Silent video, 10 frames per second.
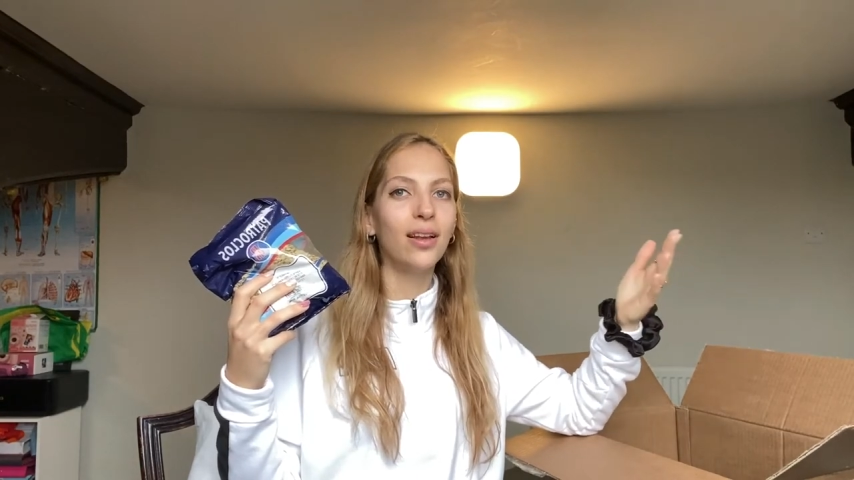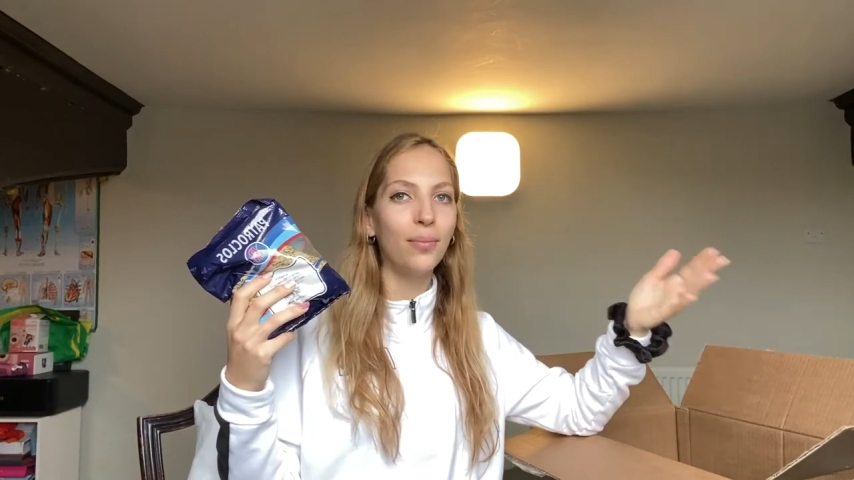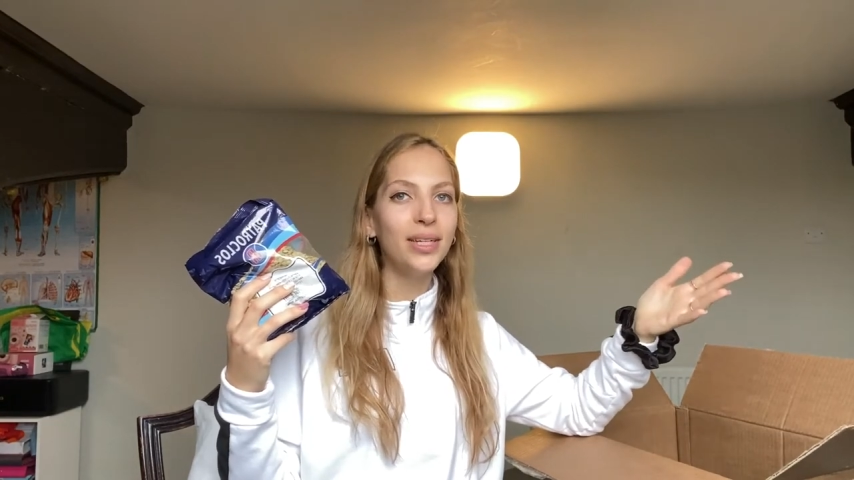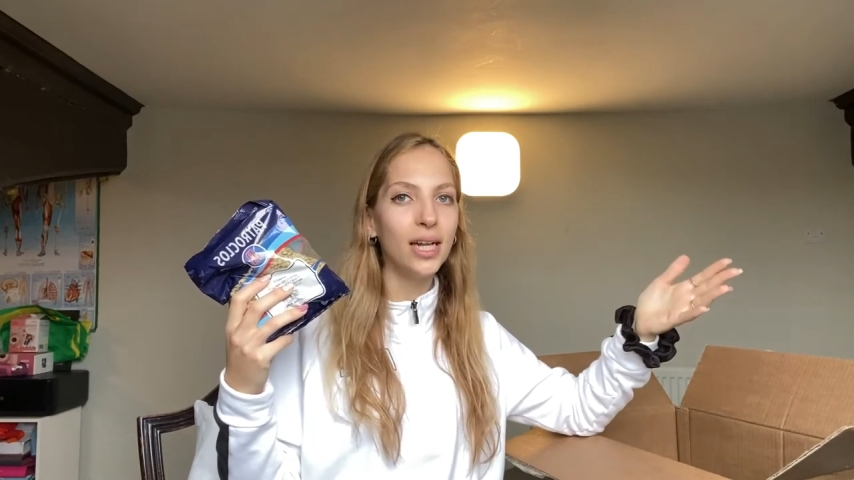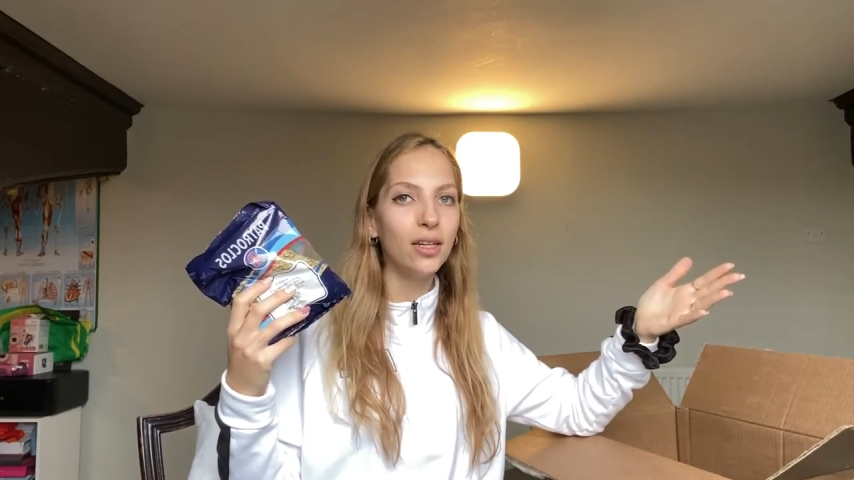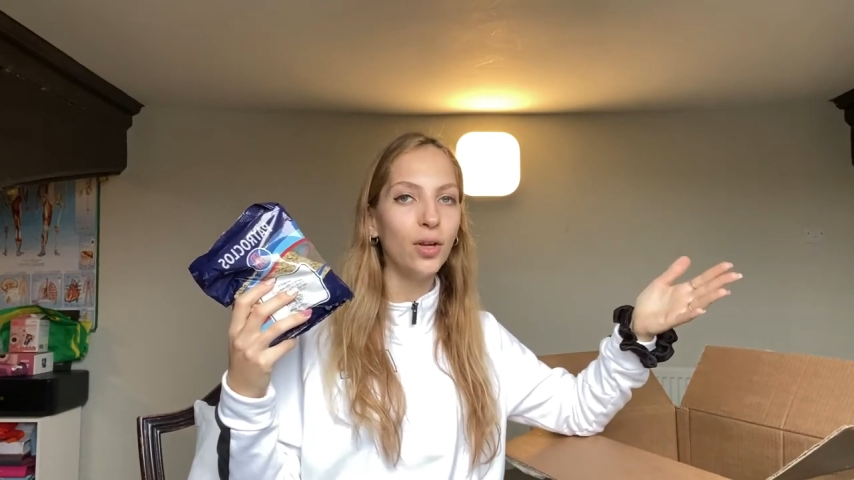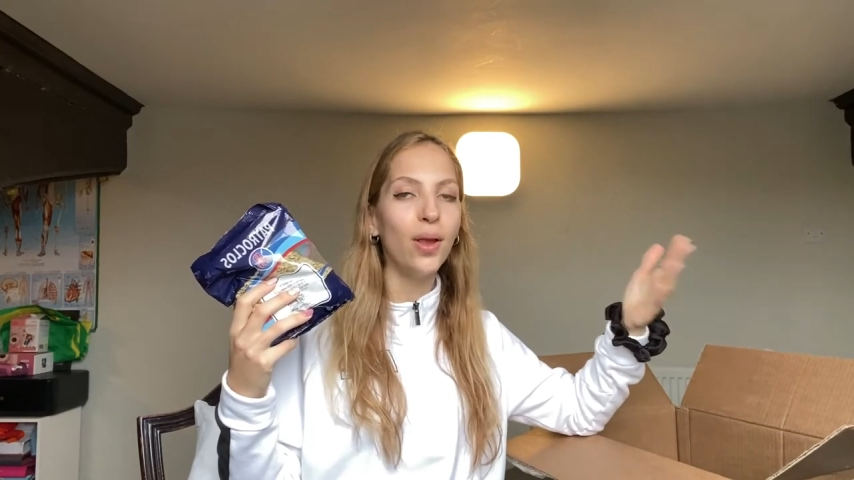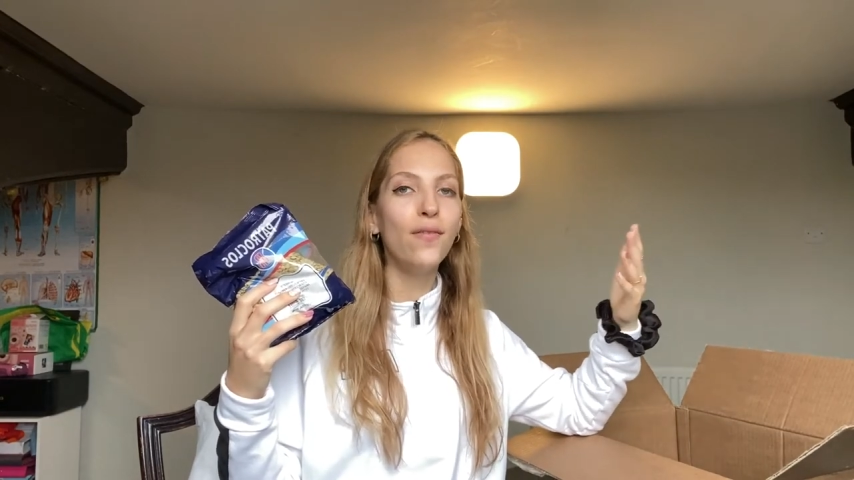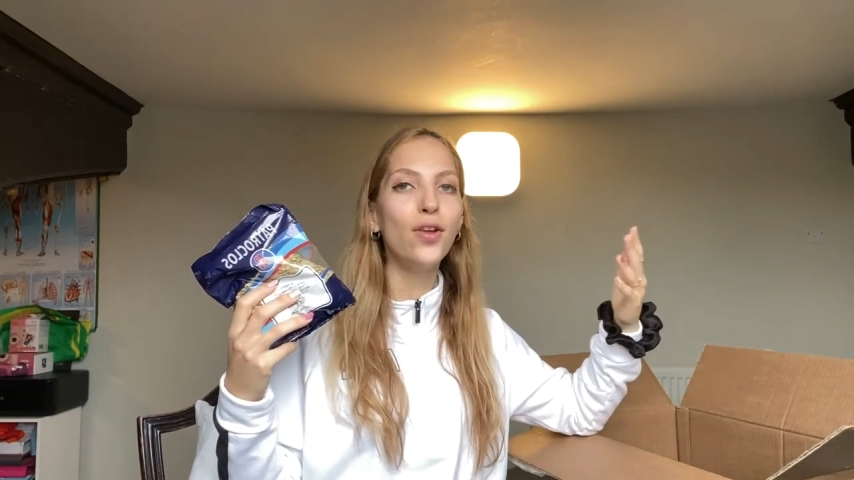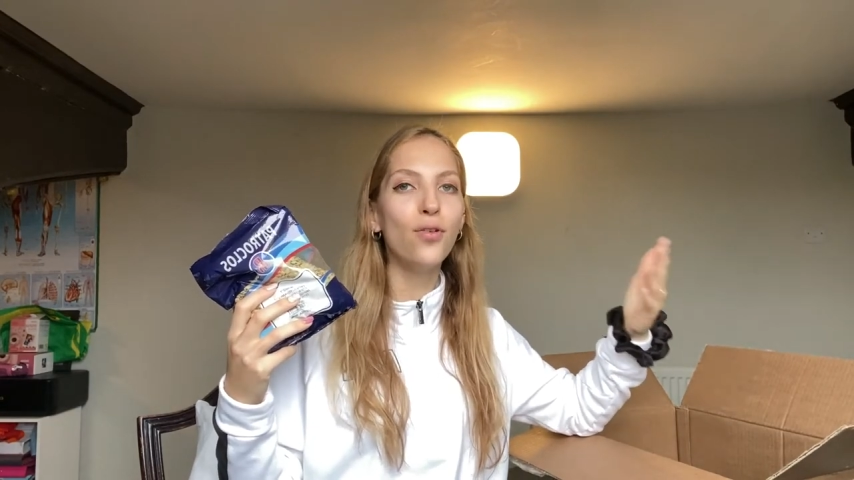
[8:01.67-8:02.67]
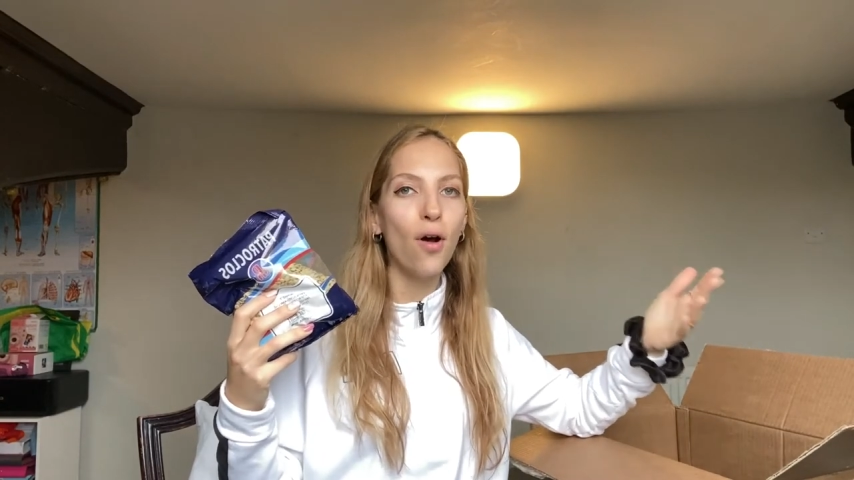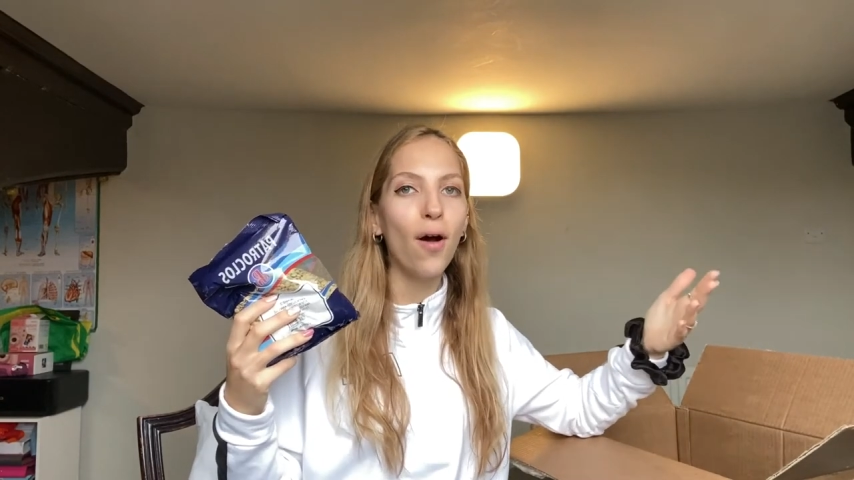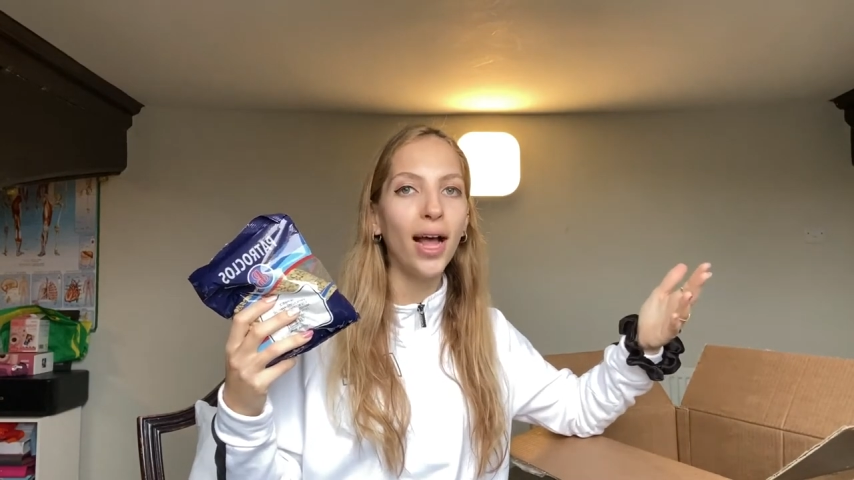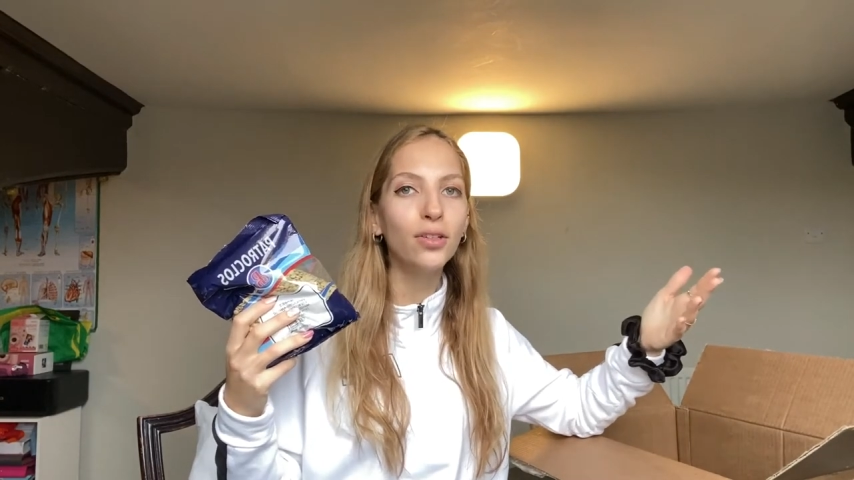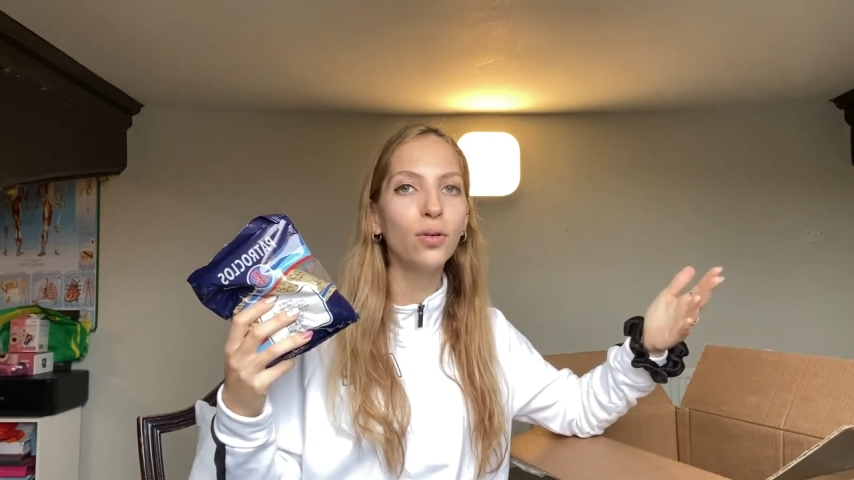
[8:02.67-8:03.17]
Let me tell you, if you know
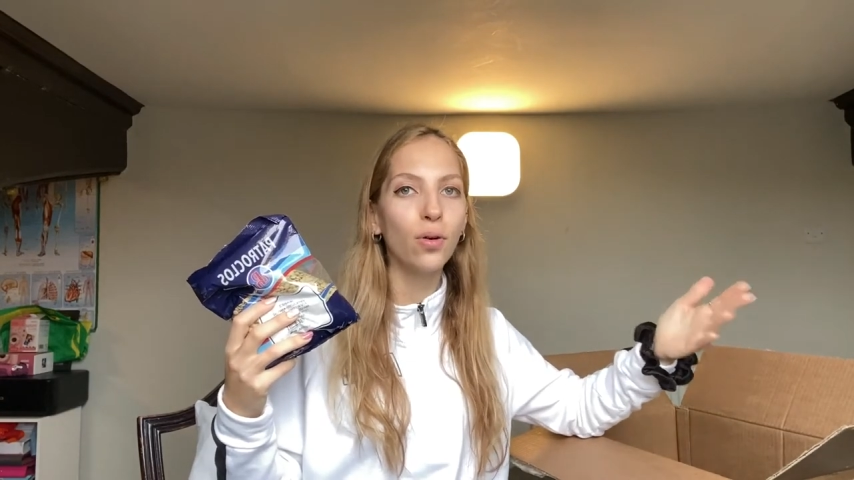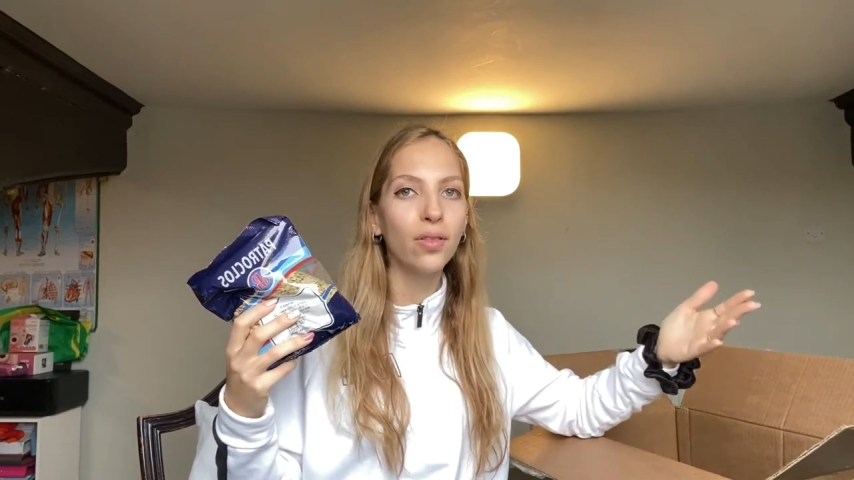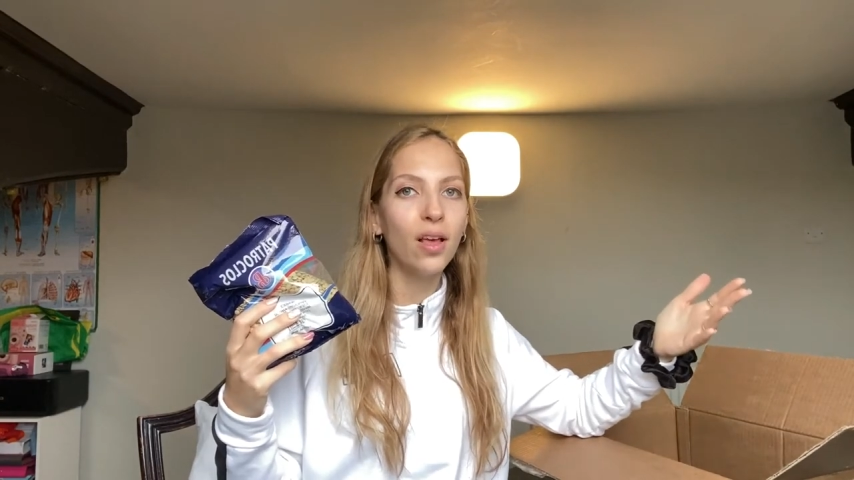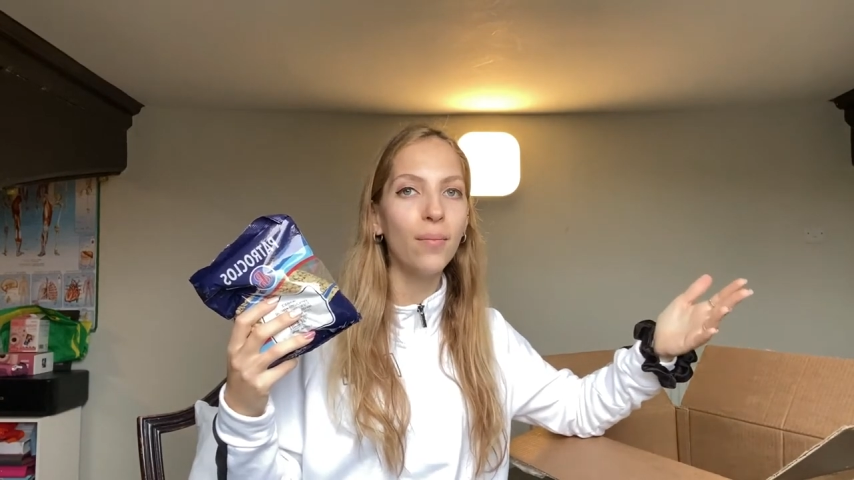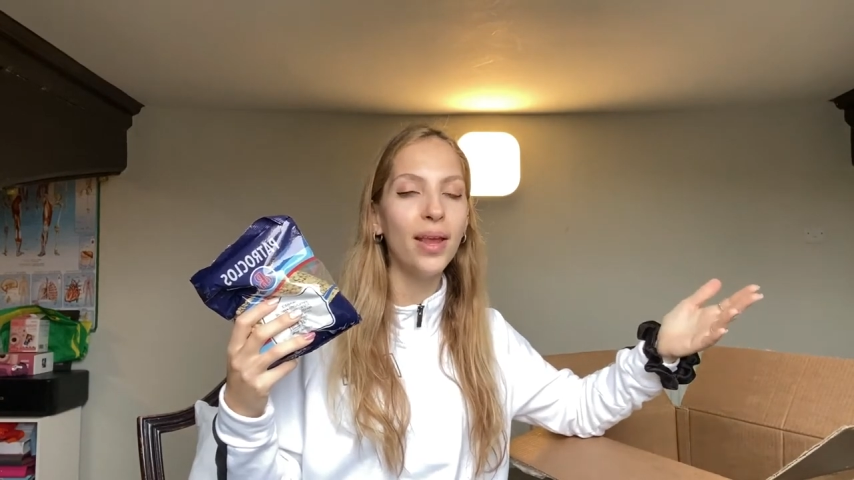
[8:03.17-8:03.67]
how to cook them,